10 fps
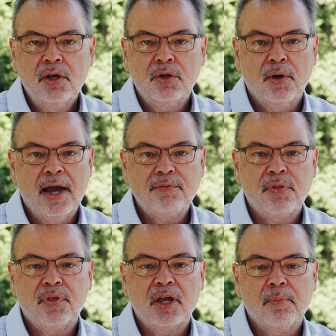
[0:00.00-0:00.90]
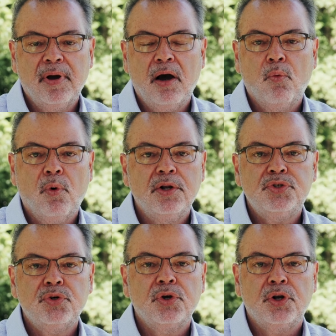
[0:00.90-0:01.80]
You have to think about
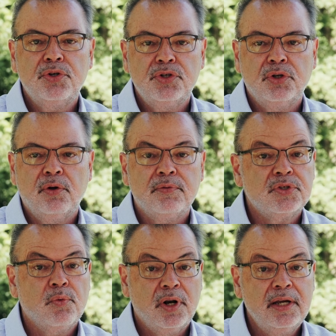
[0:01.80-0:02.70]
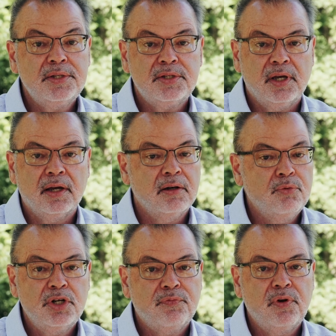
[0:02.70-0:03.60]
what you're going to do if someone is sick,
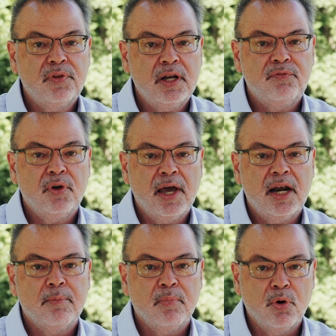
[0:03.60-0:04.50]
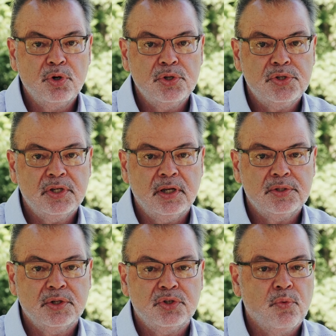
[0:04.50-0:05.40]
no different than if you had an emergency
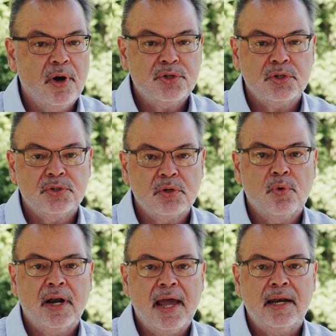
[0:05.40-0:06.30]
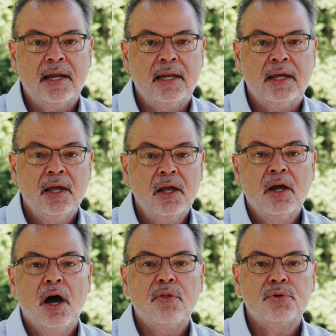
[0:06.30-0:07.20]
situation, someone had any
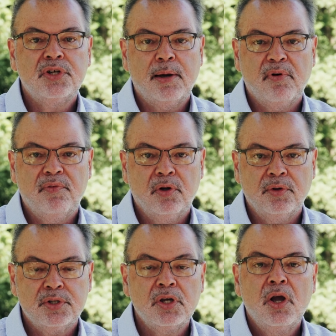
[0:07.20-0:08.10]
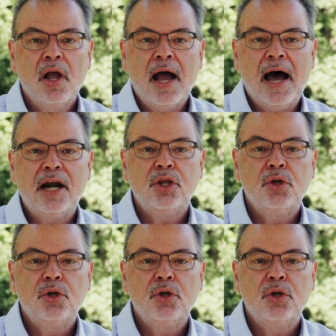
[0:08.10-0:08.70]
other type of illness. How do